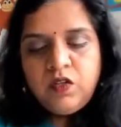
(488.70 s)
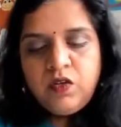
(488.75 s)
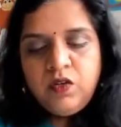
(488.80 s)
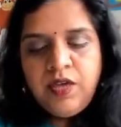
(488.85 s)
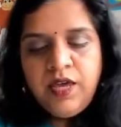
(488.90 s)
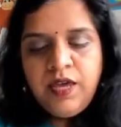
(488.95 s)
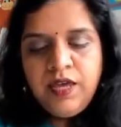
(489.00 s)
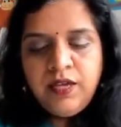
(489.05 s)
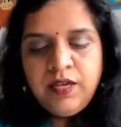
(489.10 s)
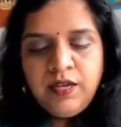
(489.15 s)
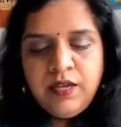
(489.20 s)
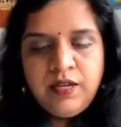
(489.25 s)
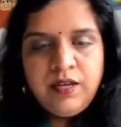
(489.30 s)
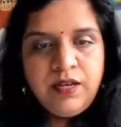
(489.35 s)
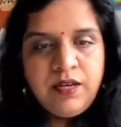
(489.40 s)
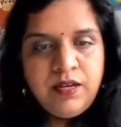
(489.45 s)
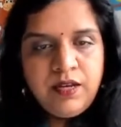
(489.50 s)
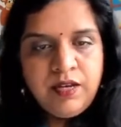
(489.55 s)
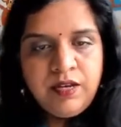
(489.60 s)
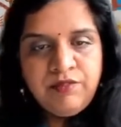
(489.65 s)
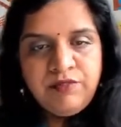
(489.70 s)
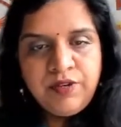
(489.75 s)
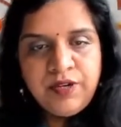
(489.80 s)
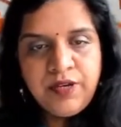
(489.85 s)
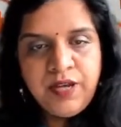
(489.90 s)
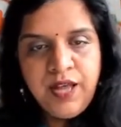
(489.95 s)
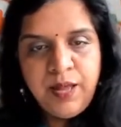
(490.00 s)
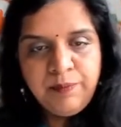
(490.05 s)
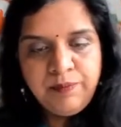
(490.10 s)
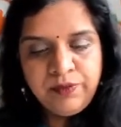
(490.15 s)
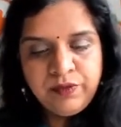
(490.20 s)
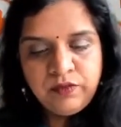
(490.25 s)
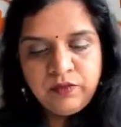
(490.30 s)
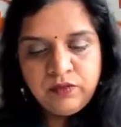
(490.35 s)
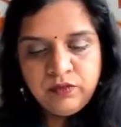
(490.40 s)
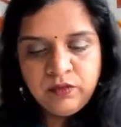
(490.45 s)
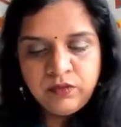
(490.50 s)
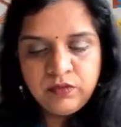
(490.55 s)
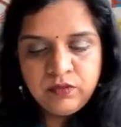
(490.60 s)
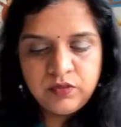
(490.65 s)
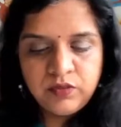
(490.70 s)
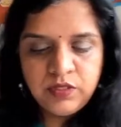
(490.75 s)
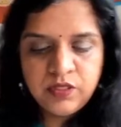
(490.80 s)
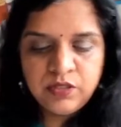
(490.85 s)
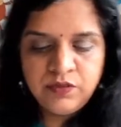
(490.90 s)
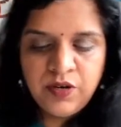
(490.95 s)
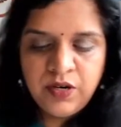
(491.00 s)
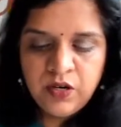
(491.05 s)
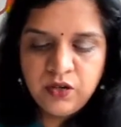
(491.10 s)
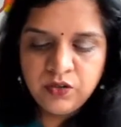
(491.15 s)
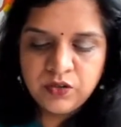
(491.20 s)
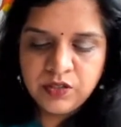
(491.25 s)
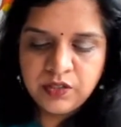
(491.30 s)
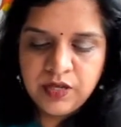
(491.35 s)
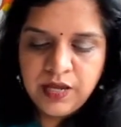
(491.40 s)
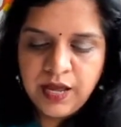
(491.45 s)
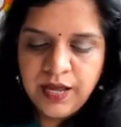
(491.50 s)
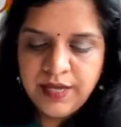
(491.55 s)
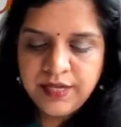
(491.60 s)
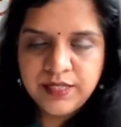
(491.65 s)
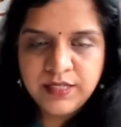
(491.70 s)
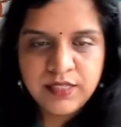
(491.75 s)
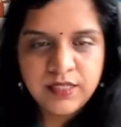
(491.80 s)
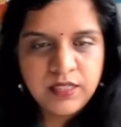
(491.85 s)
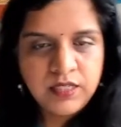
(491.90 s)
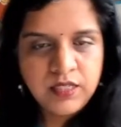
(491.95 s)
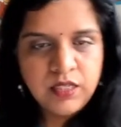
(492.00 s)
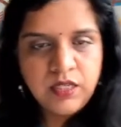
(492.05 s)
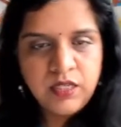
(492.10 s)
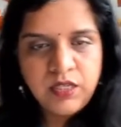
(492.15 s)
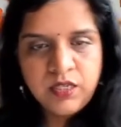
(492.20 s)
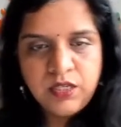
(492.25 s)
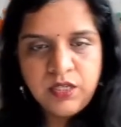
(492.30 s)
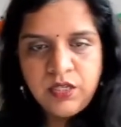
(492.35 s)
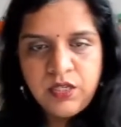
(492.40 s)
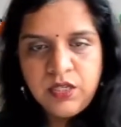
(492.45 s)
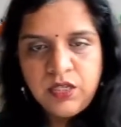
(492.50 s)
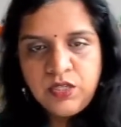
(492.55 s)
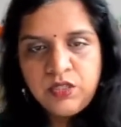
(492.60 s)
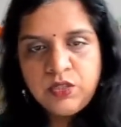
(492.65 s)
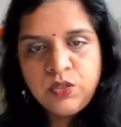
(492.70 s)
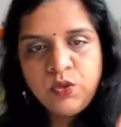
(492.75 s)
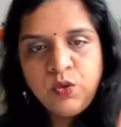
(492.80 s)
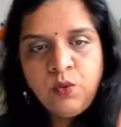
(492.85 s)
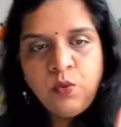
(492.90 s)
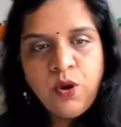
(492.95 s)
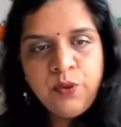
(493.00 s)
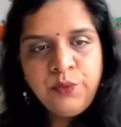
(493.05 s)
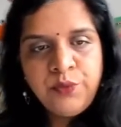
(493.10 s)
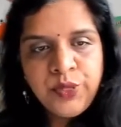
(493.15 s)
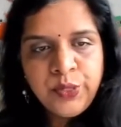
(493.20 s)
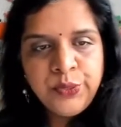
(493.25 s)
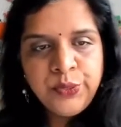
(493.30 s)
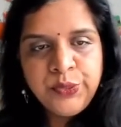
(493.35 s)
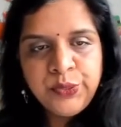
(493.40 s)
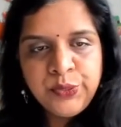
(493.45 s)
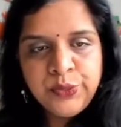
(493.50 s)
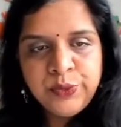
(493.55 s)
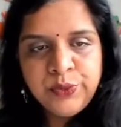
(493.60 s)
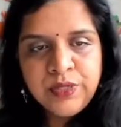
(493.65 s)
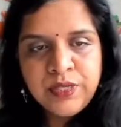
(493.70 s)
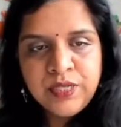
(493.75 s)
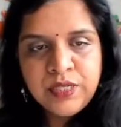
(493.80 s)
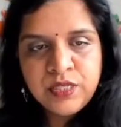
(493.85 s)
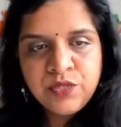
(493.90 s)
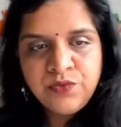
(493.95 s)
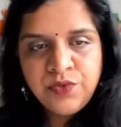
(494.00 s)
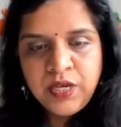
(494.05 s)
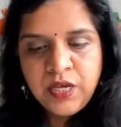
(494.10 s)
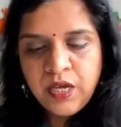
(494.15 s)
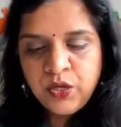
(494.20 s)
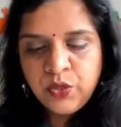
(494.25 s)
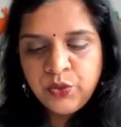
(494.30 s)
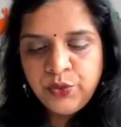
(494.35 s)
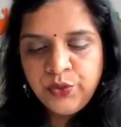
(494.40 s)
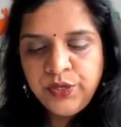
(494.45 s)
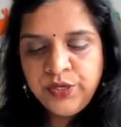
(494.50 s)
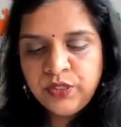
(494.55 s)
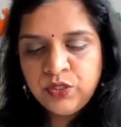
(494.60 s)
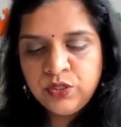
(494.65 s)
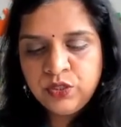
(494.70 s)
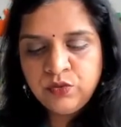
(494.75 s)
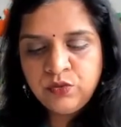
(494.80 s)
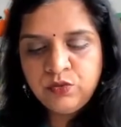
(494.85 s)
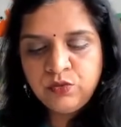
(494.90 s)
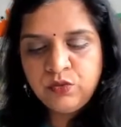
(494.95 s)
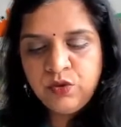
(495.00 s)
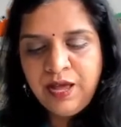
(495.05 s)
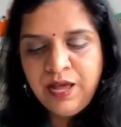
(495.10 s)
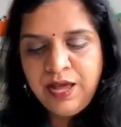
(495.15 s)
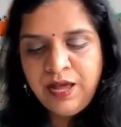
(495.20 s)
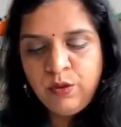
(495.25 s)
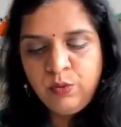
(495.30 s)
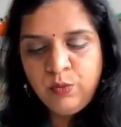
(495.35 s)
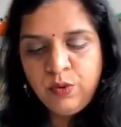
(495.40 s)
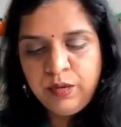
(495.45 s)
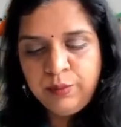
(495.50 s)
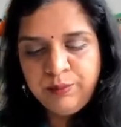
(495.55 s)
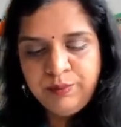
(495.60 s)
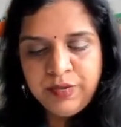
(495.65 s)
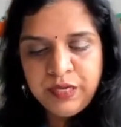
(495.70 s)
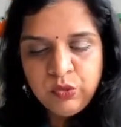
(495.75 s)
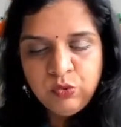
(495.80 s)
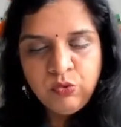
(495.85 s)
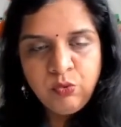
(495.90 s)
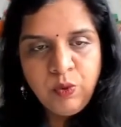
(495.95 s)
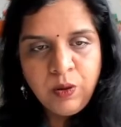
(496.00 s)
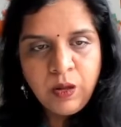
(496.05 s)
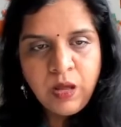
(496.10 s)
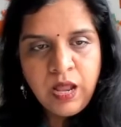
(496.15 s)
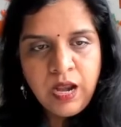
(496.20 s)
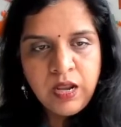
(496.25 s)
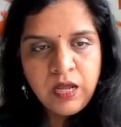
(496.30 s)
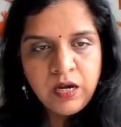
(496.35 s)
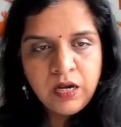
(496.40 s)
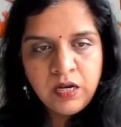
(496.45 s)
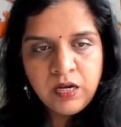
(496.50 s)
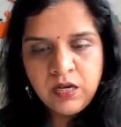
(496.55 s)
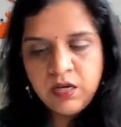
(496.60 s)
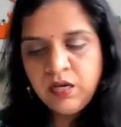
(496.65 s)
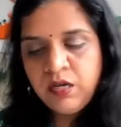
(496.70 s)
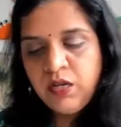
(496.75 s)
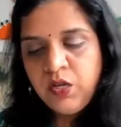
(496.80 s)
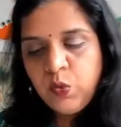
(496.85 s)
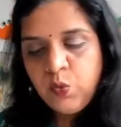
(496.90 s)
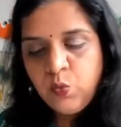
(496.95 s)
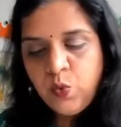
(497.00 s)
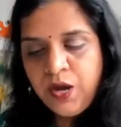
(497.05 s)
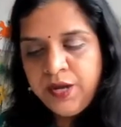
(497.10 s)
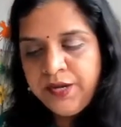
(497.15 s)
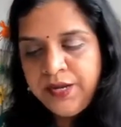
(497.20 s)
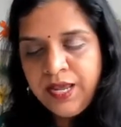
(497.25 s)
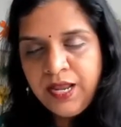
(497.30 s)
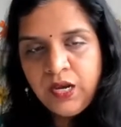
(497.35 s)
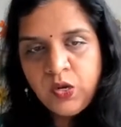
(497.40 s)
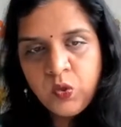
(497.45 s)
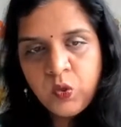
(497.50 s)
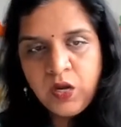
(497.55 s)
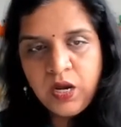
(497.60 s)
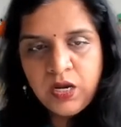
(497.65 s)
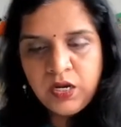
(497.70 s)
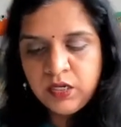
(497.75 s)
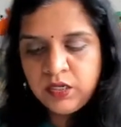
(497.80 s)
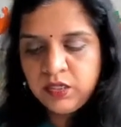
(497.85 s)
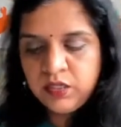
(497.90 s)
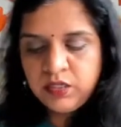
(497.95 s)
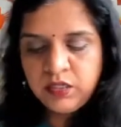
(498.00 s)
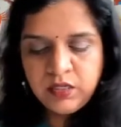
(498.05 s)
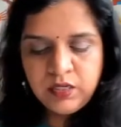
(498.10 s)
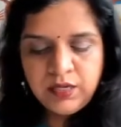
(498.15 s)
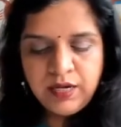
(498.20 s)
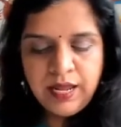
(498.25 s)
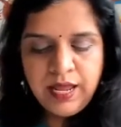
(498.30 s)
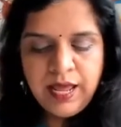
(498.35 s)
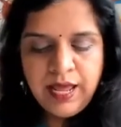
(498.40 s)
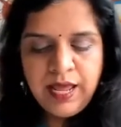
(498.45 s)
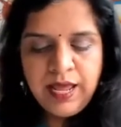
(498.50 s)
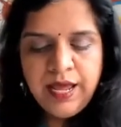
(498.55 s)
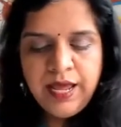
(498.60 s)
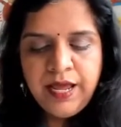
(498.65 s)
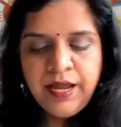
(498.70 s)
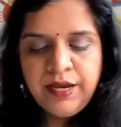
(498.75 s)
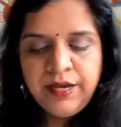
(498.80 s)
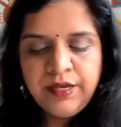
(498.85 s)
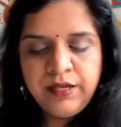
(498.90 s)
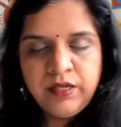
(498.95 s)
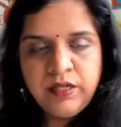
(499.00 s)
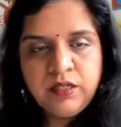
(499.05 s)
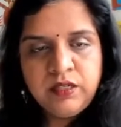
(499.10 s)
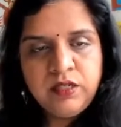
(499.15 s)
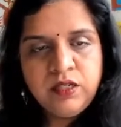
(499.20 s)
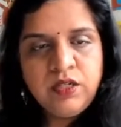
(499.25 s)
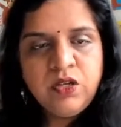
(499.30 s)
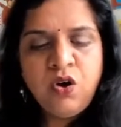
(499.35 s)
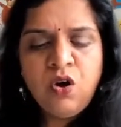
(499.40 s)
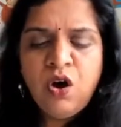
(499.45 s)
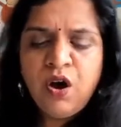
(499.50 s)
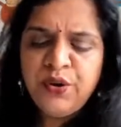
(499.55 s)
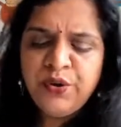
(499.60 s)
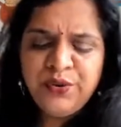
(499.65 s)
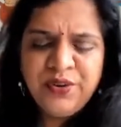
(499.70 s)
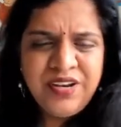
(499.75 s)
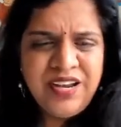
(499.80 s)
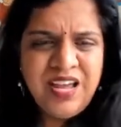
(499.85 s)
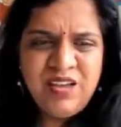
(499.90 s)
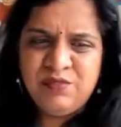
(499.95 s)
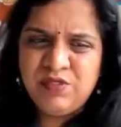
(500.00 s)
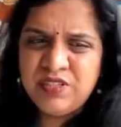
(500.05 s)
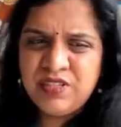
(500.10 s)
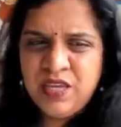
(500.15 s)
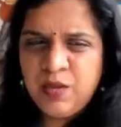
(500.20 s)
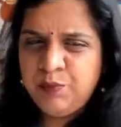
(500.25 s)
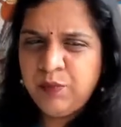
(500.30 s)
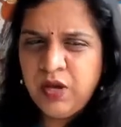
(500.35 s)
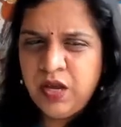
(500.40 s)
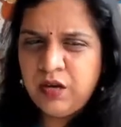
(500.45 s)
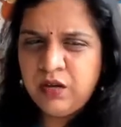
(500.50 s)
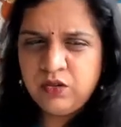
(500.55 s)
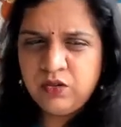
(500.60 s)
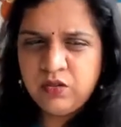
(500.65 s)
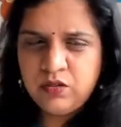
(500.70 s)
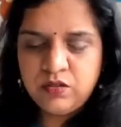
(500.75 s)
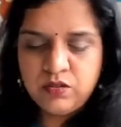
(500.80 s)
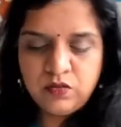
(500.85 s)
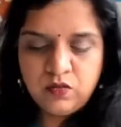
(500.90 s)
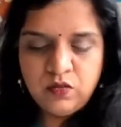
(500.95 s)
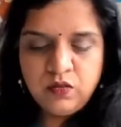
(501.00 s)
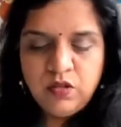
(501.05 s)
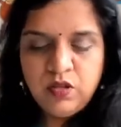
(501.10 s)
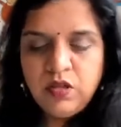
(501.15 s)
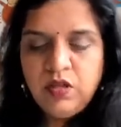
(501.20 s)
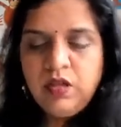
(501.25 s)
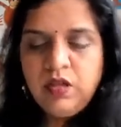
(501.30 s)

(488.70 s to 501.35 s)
Okay, lift it up. Ooh, this one looks nice. So what we're going to do is, we are going to have one blue color, one yellow color, and or you can have the same color also.